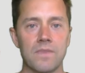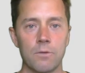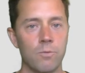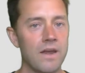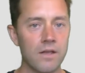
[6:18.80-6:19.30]

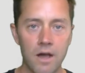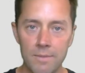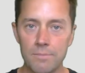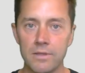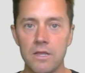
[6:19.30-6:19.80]
Write a
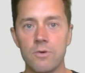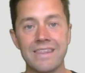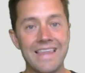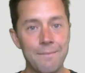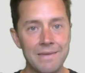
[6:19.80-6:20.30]
comment below and
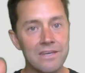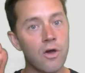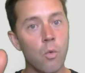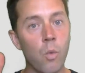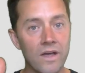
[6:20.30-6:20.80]
let me know
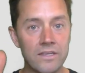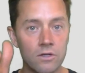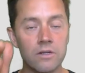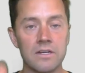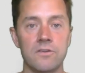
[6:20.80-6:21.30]
what you're
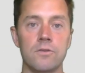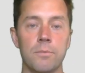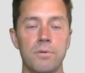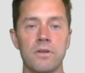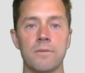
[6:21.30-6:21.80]
going to do to
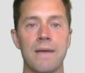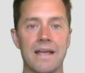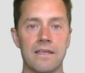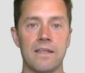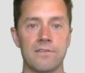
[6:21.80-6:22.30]
put your back
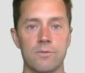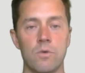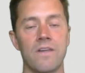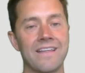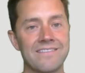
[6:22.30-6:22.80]
against the
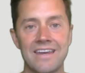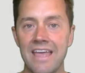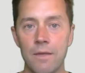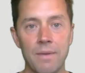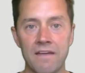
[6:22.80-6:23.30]
wall. That's going to
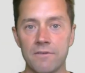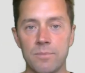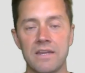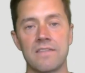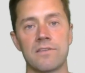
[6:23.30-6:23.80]
help
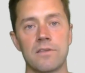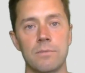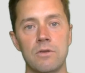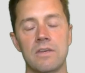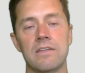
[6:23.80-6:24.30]
everybody in this
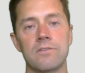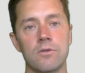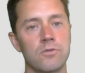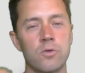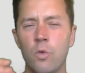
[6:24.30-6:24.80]
community. So
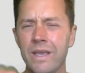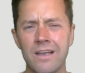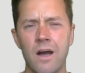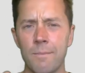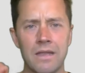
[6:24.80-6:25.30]
quick
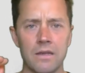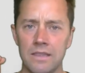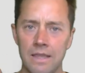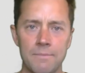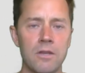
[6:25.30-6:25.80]
comment.
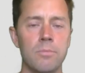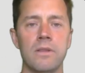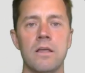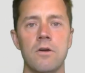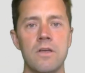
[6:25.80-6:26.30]
Let me know
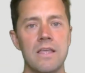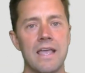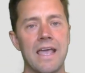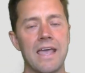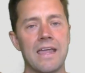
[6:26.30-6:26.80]
below,
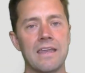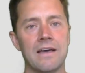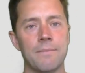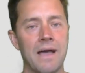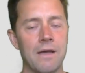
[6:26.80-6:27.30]
and
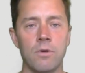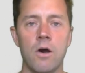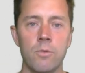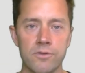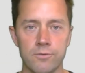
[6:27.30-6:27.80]
I will
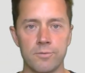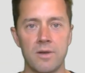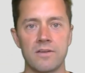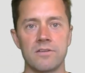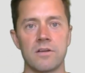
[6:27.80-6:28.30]
always
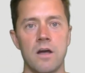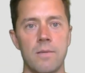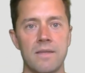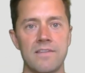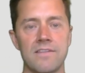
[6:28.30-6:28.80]
respond to your
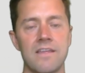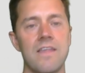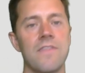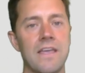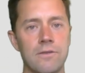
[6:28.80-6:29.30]
comments.
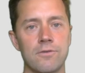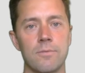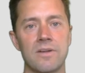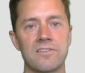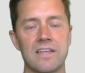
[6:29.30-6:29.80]
Thank you so
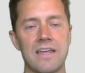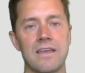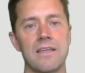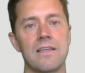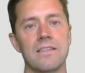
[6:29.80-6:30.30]
much
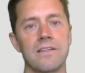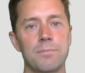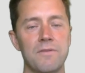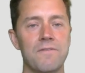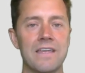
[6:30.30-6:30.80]
again. Let's
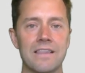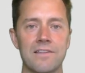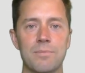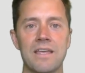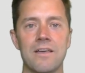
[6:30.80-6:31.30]
be fit. Let's
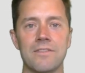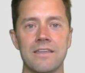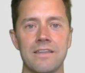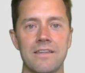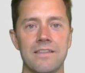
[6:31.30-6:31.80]
be
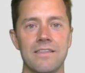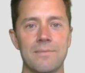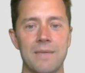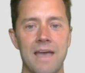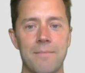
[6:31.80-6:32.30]
healthy. Let's
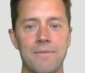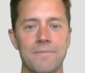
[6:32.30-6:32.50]
be happy.